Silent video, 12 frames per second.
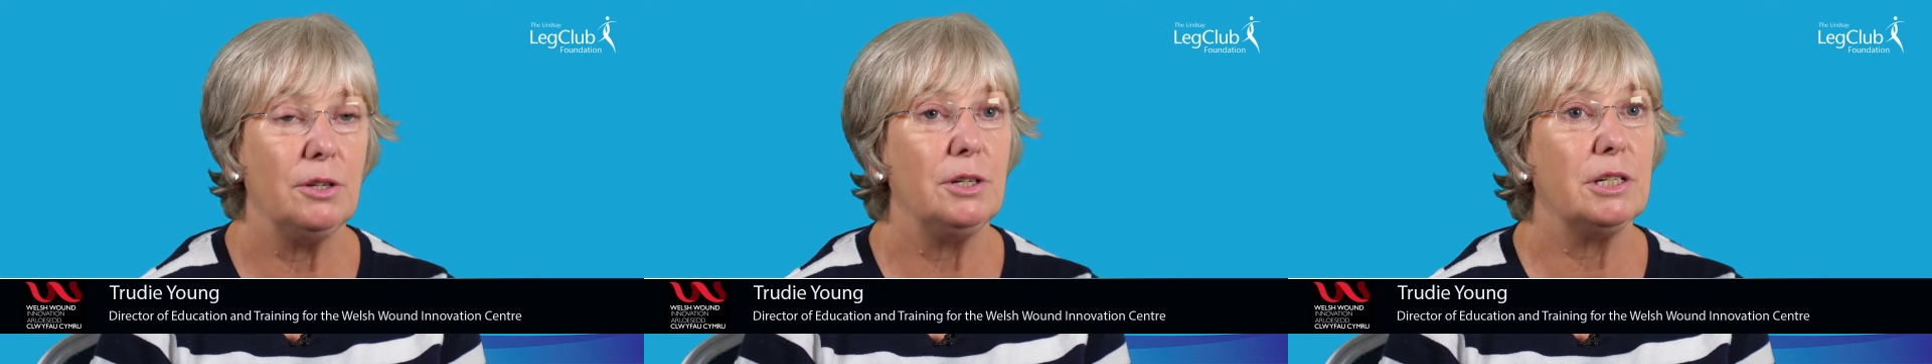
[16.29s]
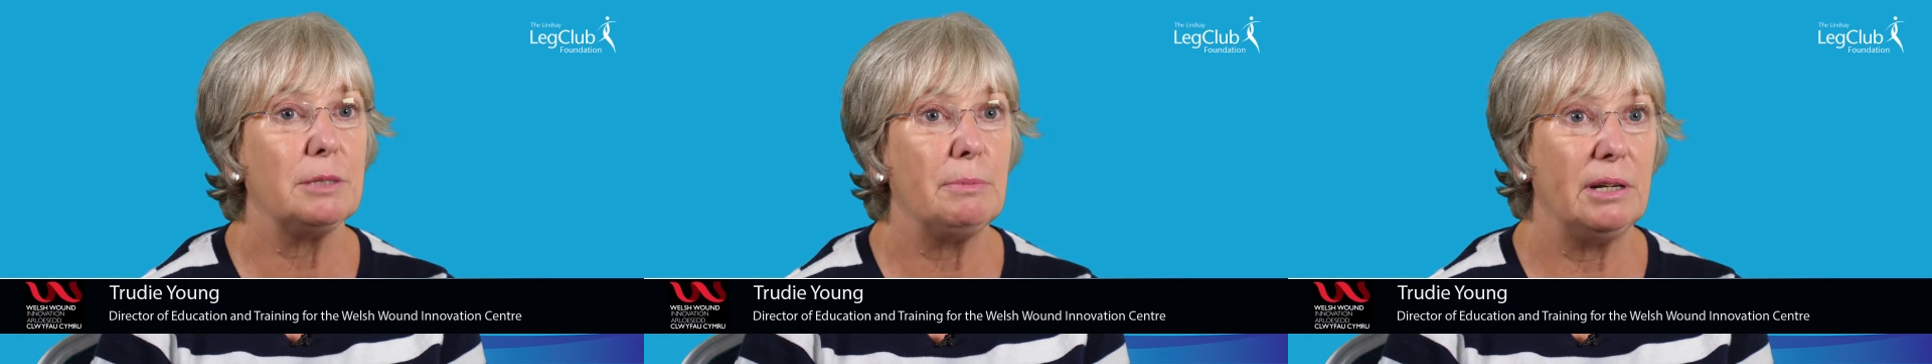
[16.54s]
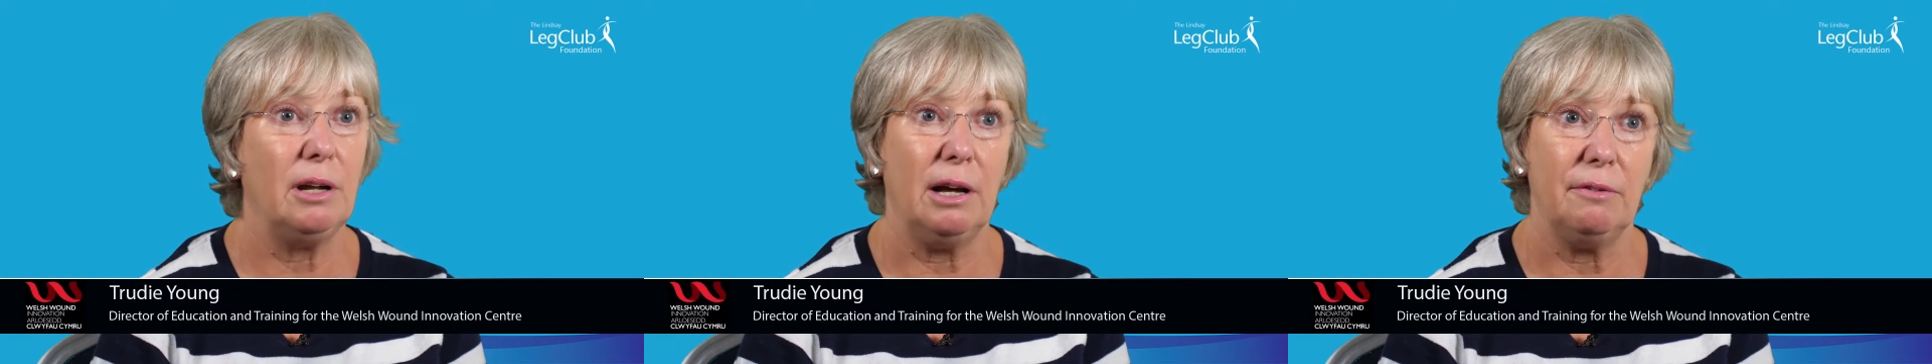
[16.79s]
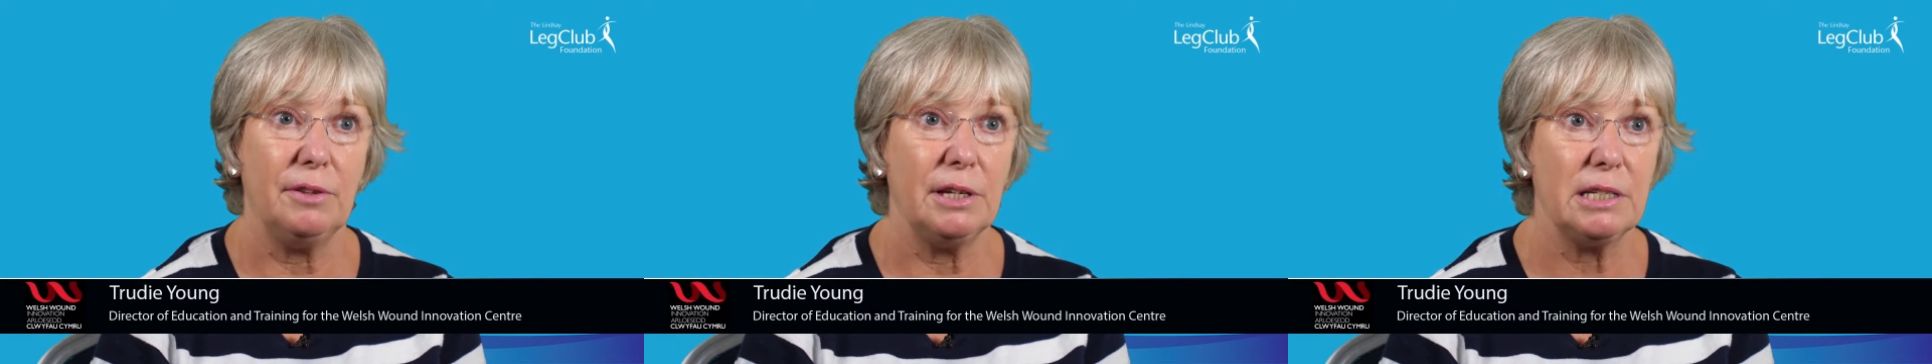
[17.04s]
nurse might not
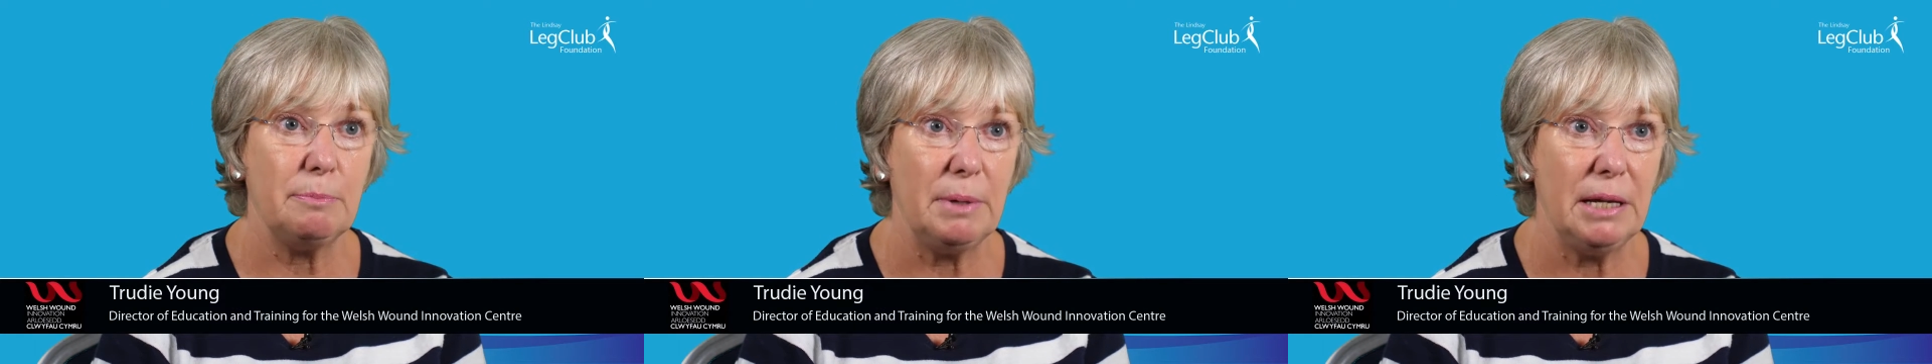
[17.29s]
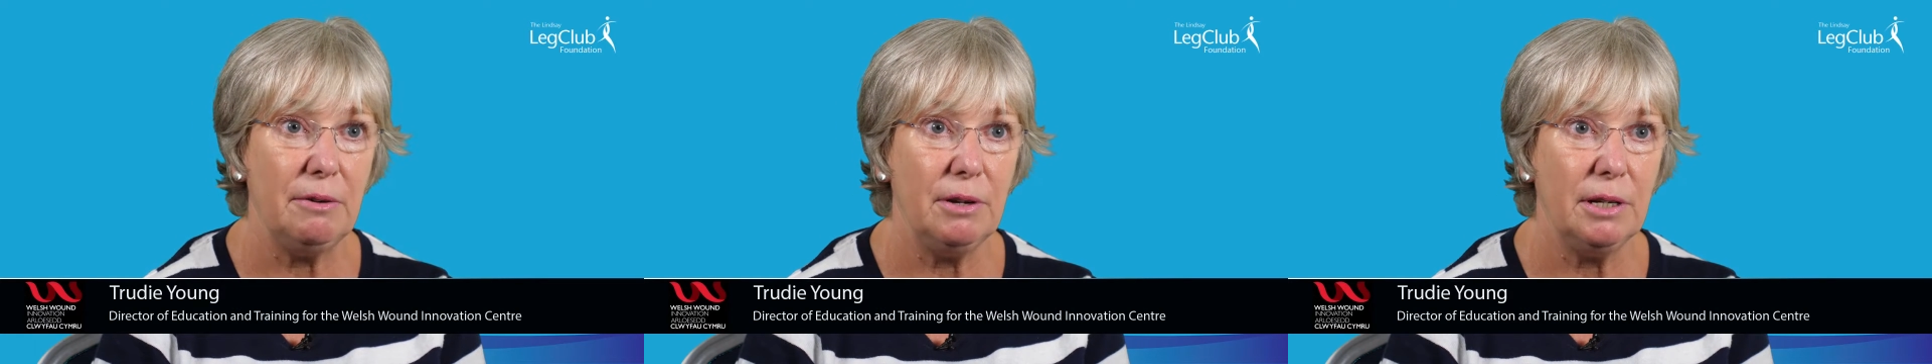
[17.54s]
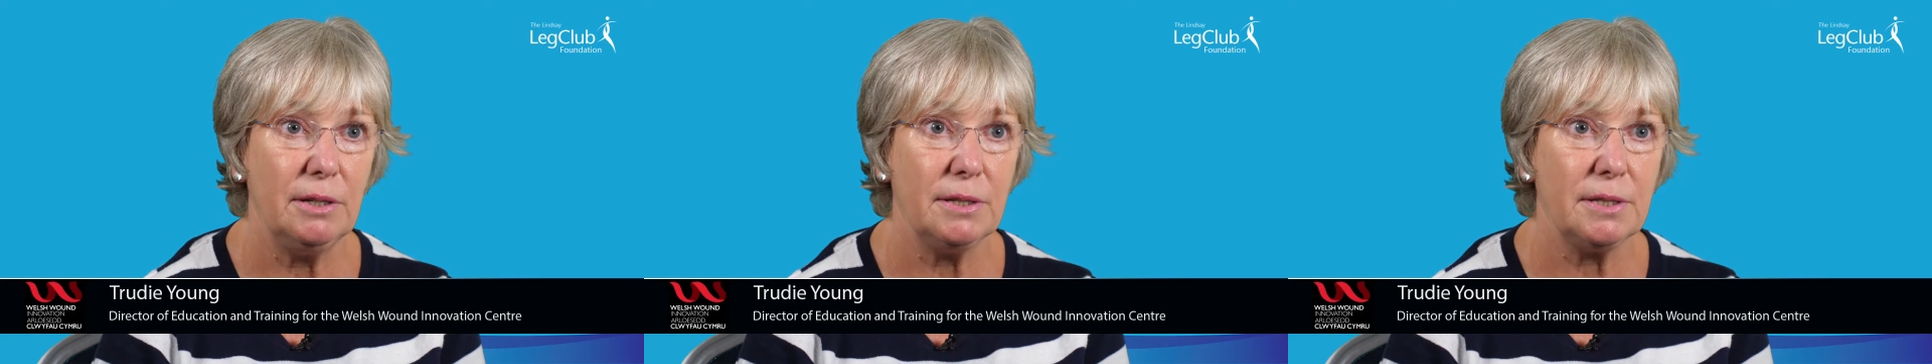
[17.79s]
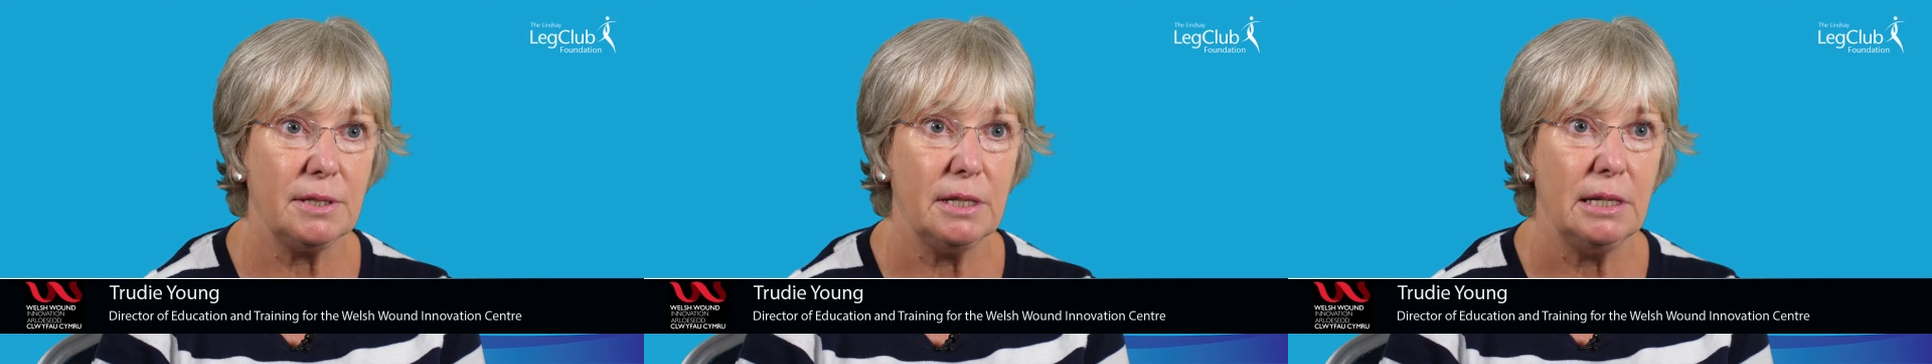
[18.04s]
have the
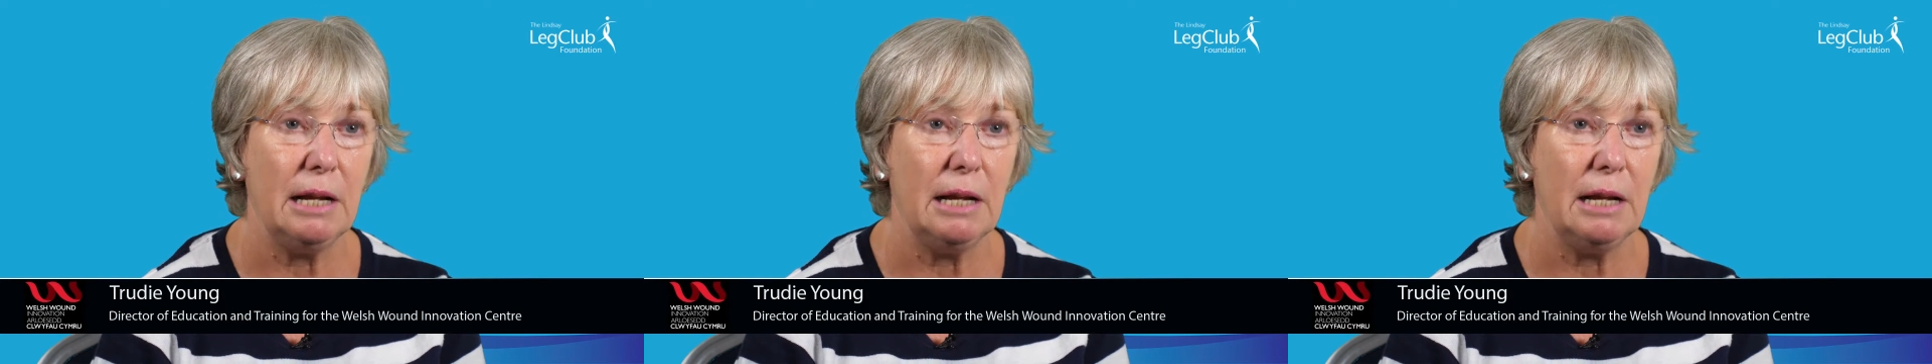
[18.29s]
experience,